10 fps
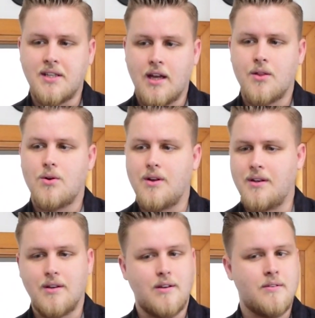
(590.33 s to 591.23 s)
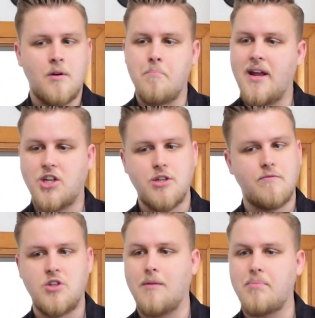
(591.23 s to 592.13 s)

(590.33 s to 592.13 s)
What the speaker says: that together into a makeshift